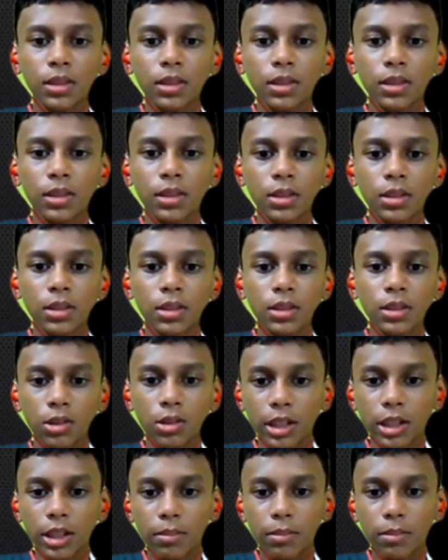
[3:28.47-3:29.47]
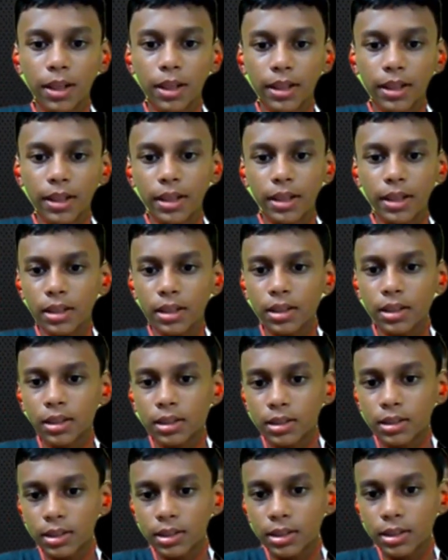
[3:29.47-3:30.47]
square bracket
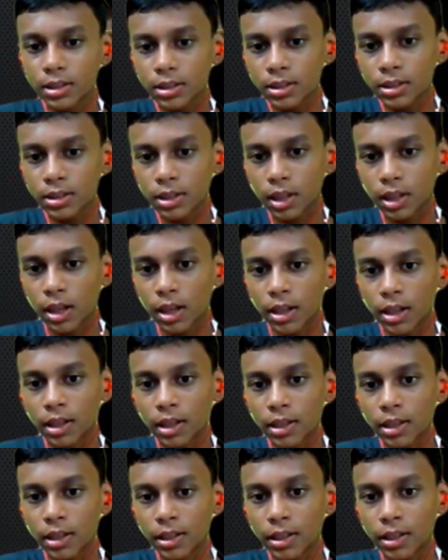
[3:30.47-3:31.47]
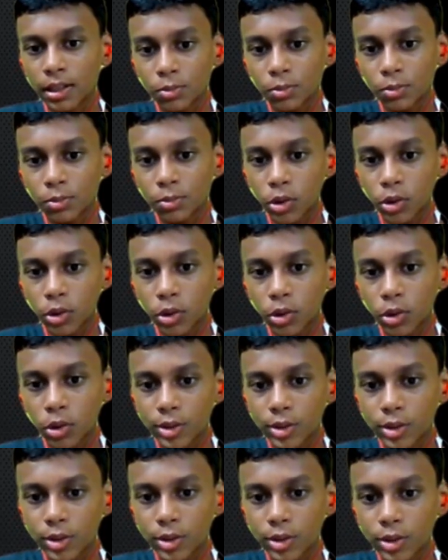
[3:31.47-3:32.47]
since and the coefficient
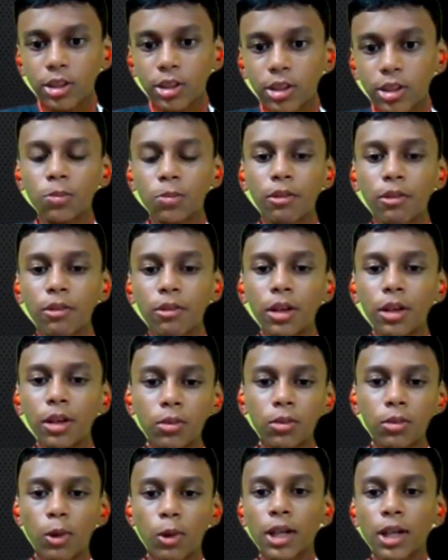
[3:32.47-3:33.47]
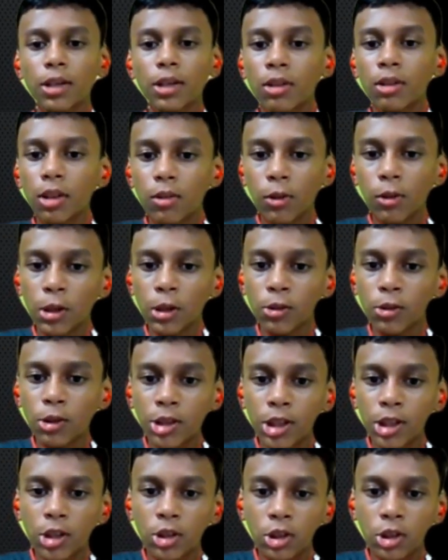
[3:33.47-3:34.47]
will go to power 1
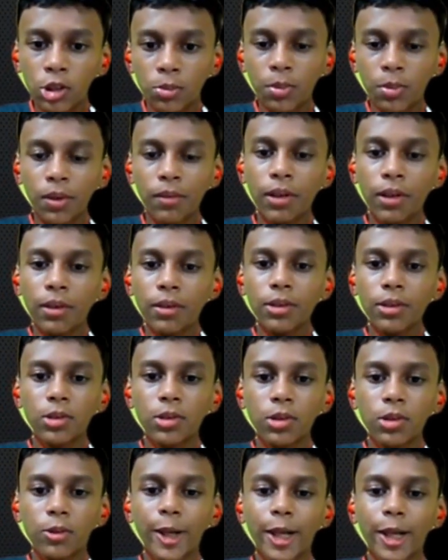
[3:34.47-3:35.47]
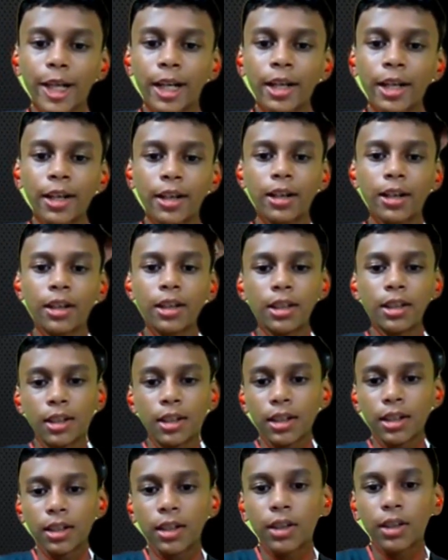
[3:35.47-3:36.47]
will go to power, so we can
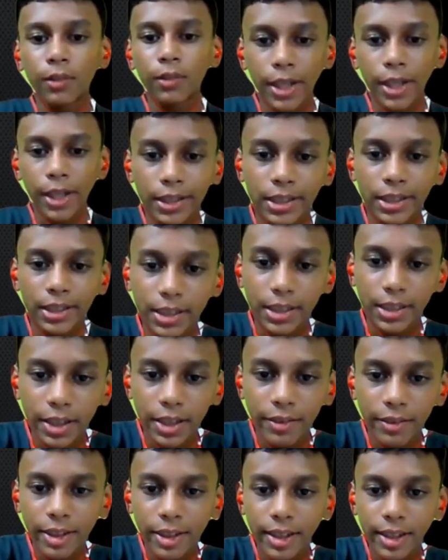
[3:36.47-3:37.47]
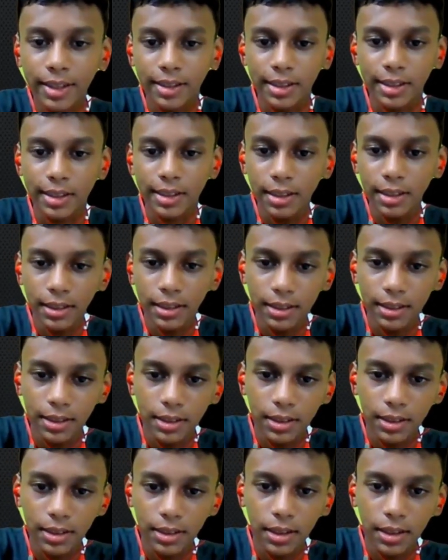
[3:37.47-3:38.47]
just leave it as it is.
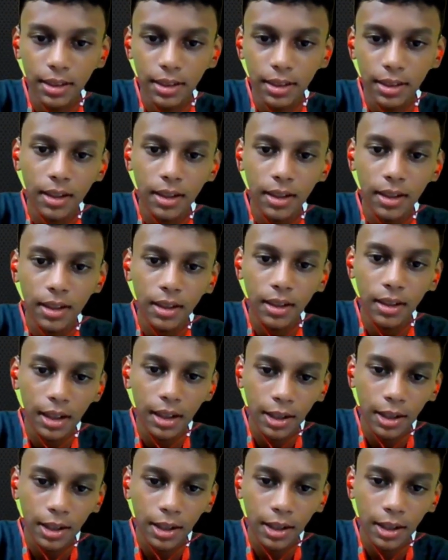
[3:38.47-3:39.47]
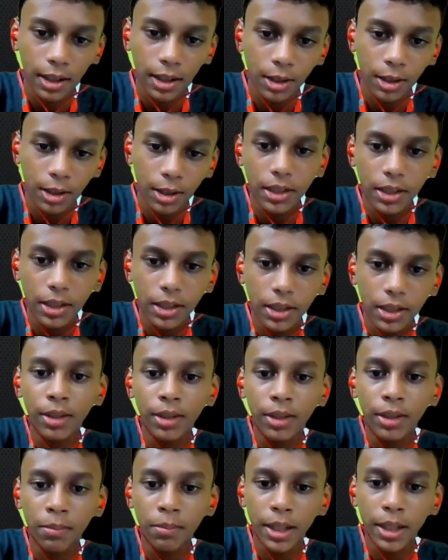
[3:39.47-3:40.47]
And for D, we
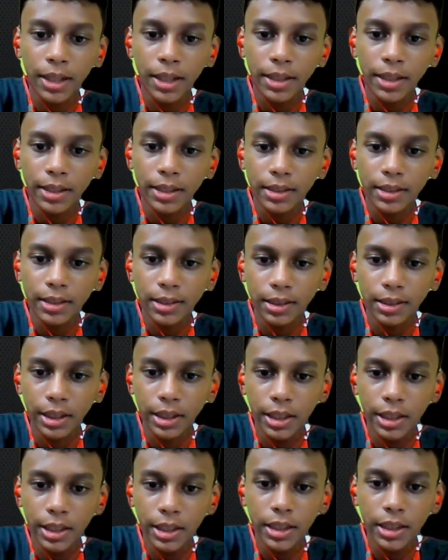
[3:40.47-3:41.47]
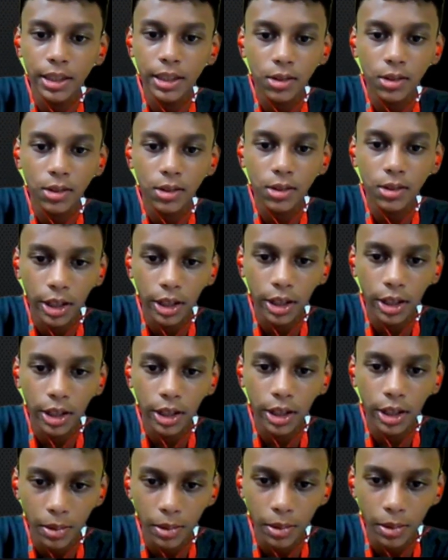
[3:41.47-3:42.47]
can make it as D square
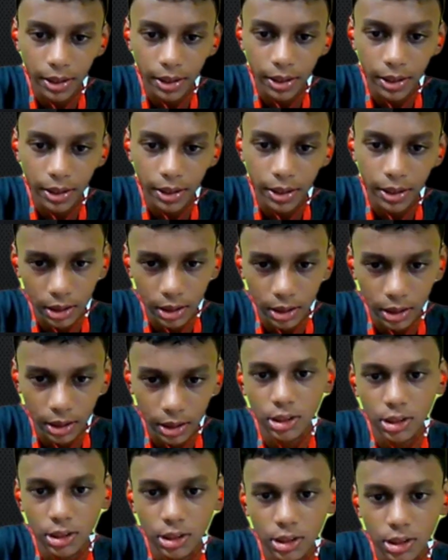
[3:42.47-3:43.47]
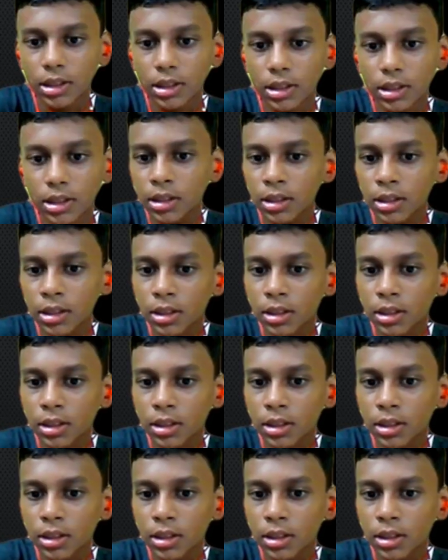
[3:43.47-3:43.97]
bracket D concentration